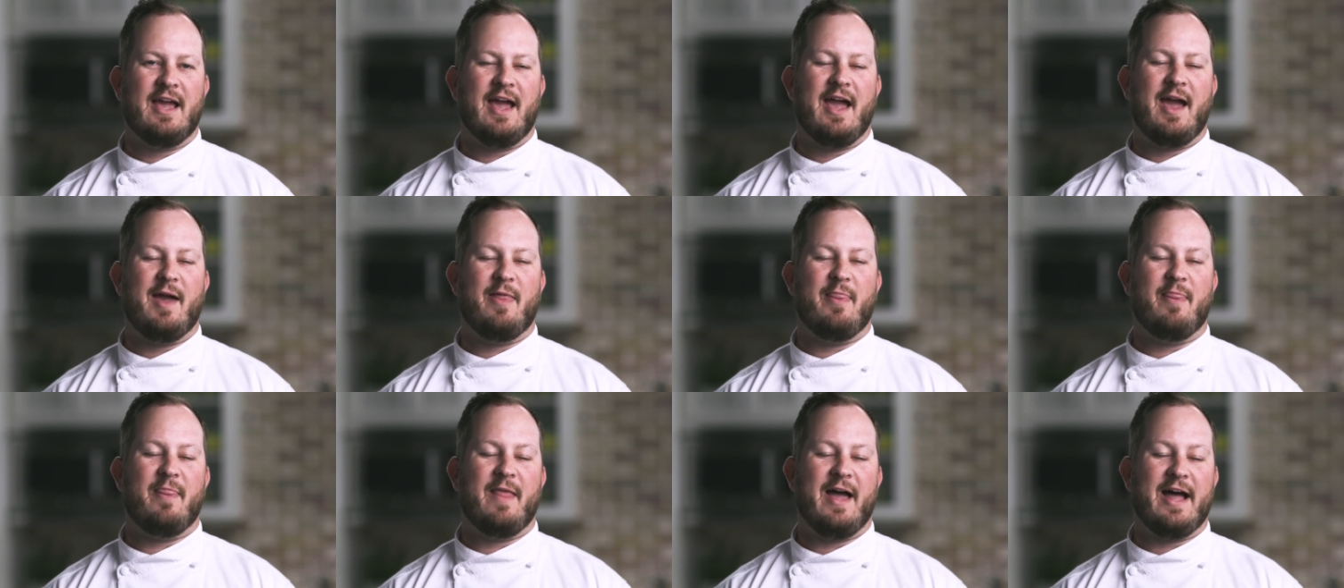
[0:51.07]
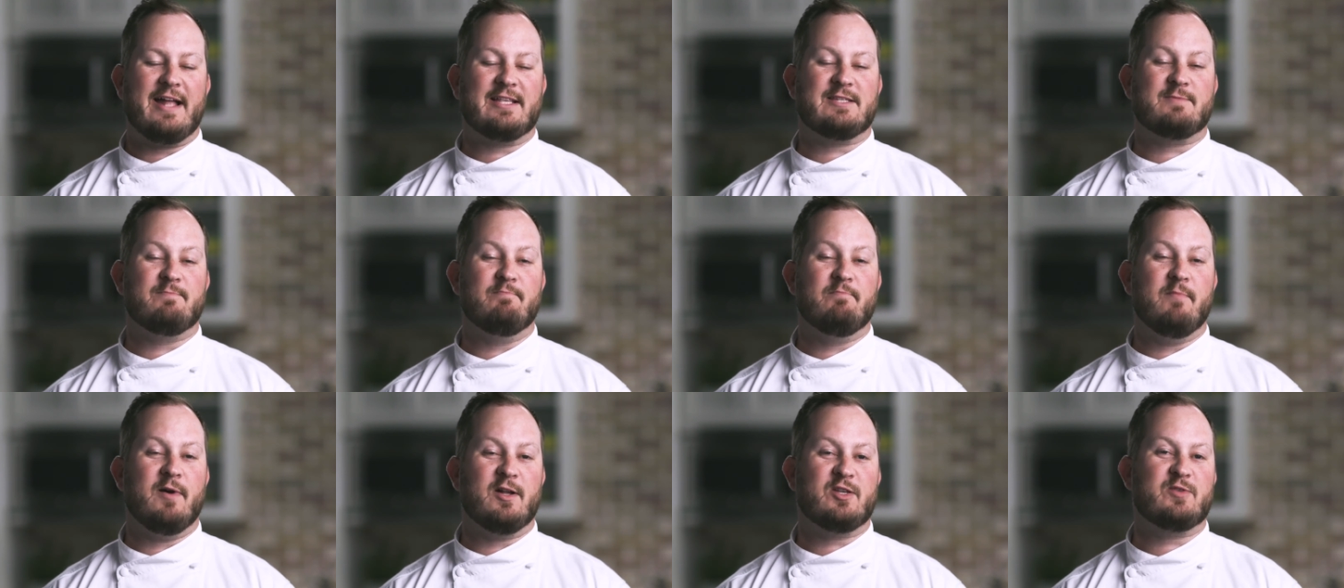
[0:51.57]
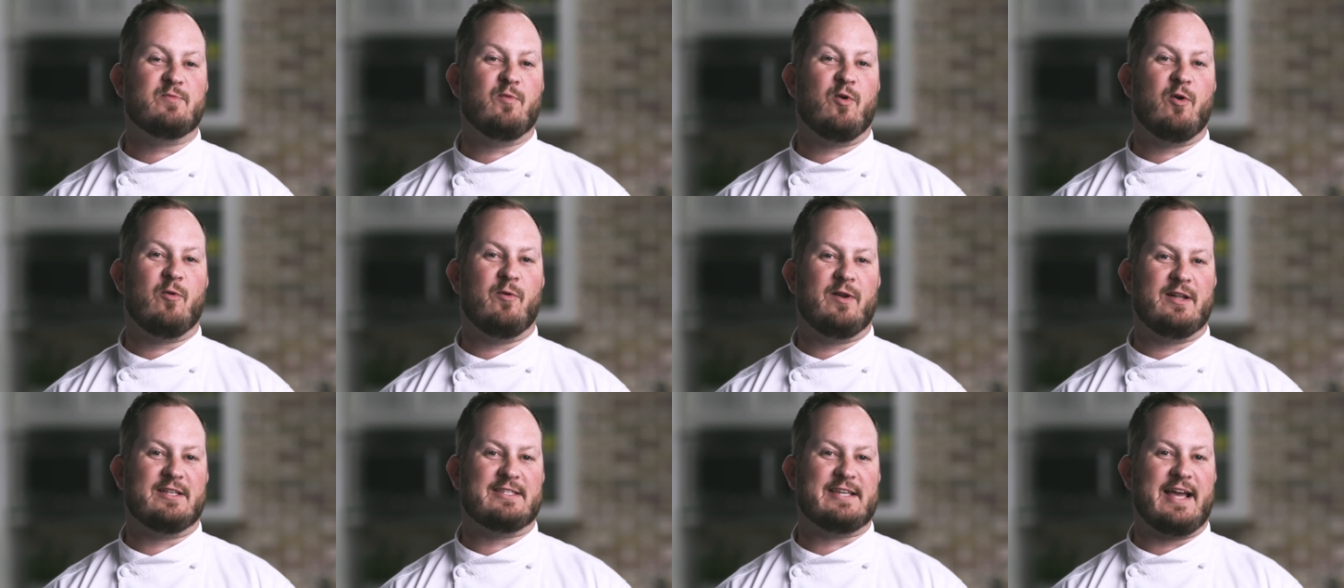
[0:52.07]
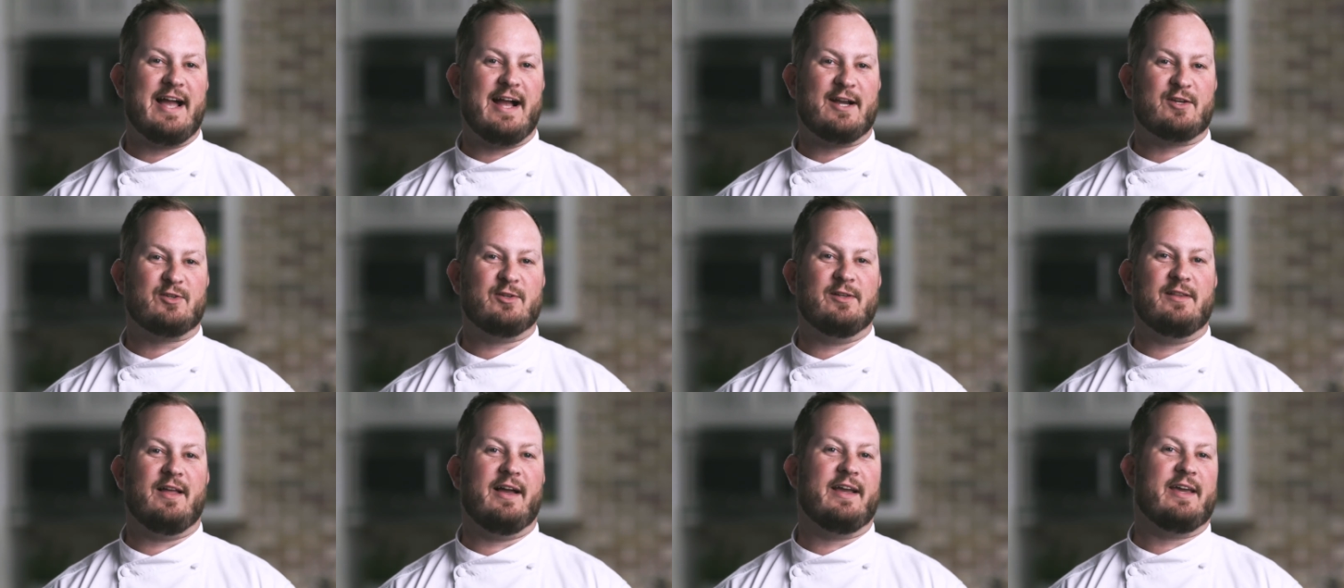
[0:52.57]
And that's much more what it's
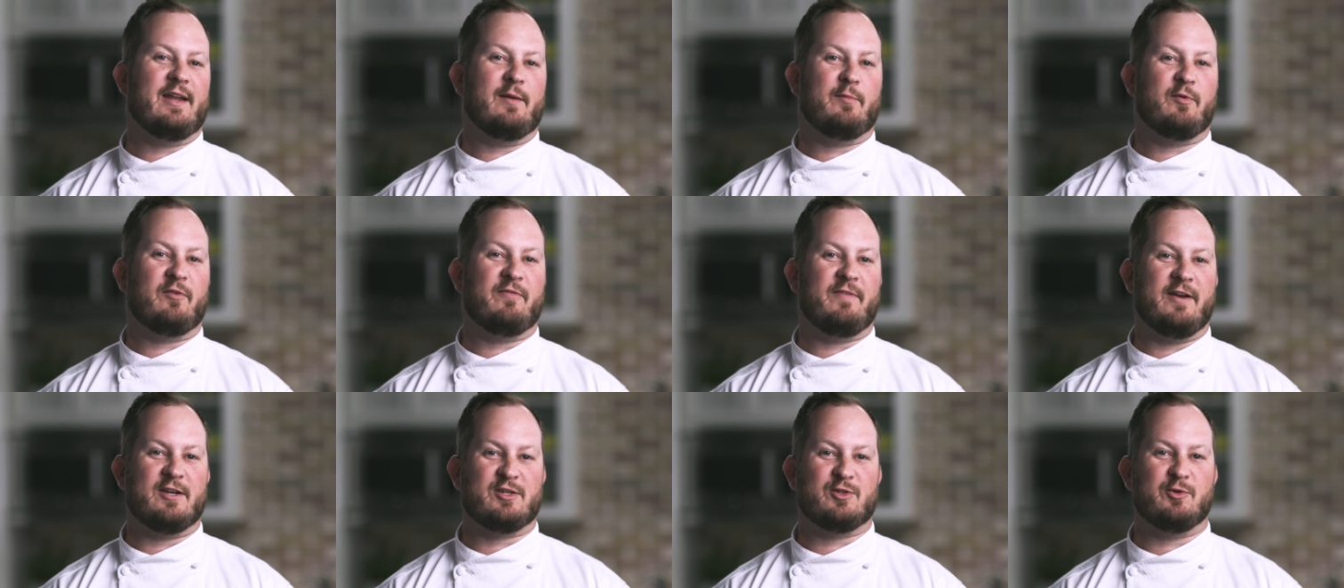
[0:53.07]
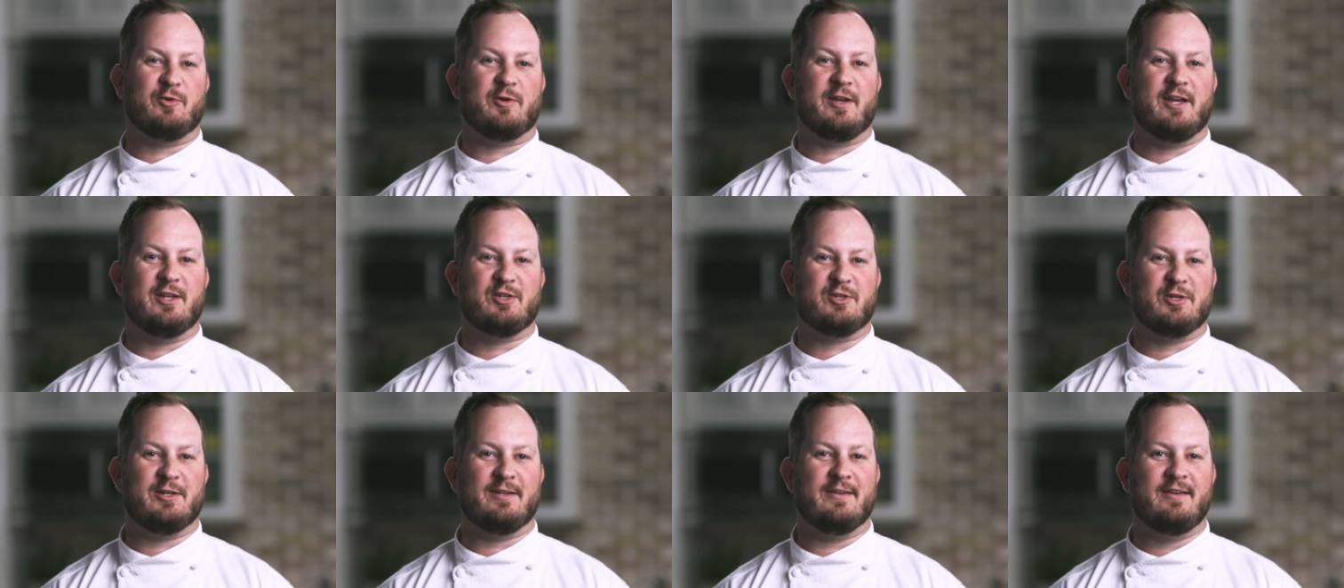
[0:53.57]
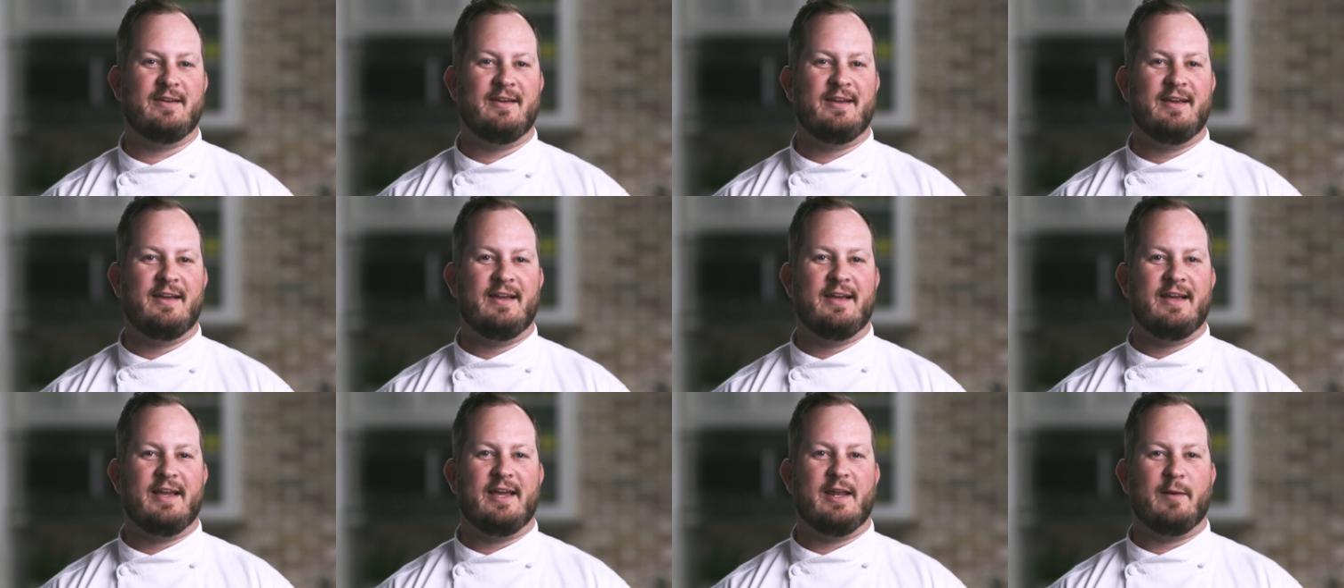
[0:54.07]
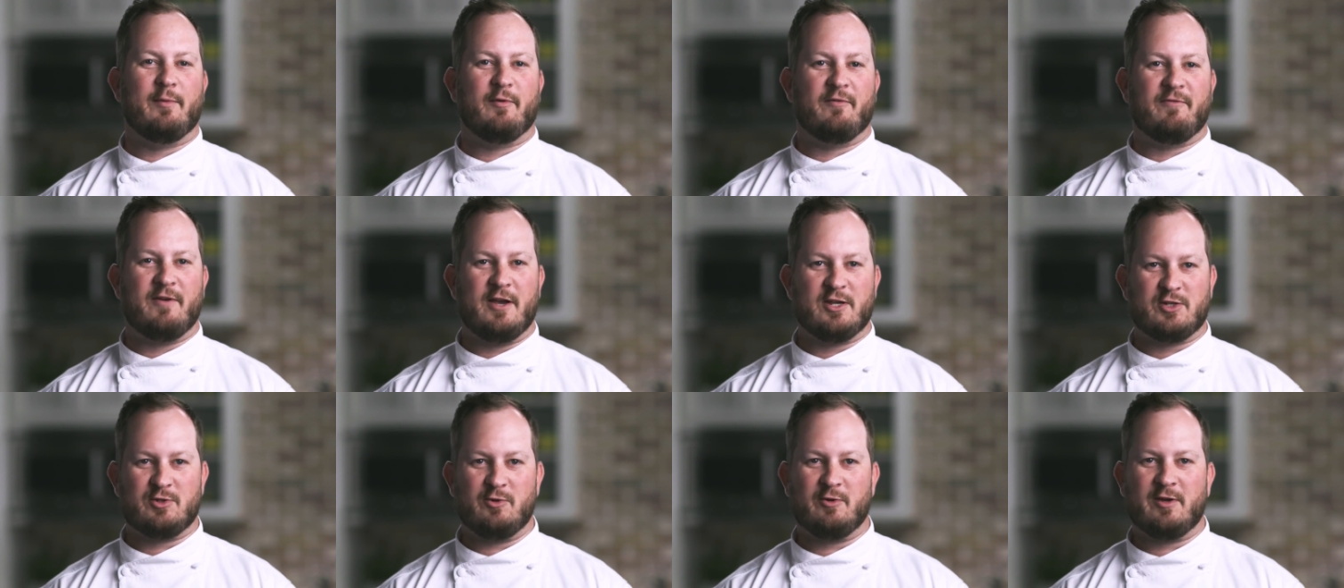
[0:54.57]
actually like in a professional kitchen. In a
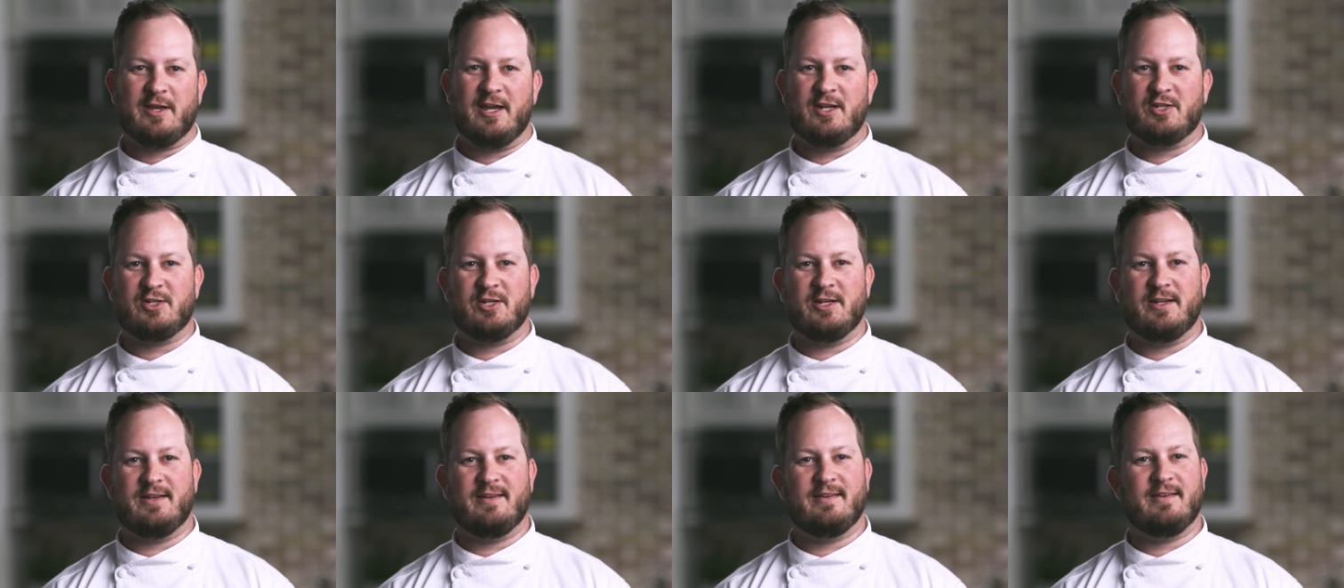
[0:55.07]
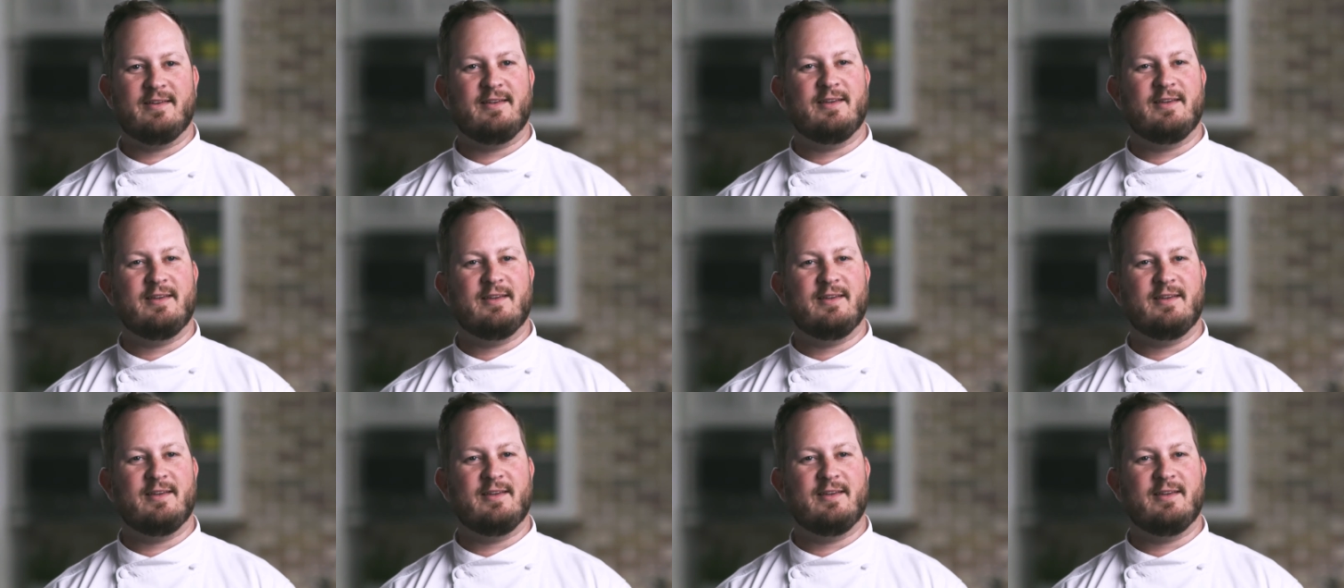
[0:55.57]
professional kitchen,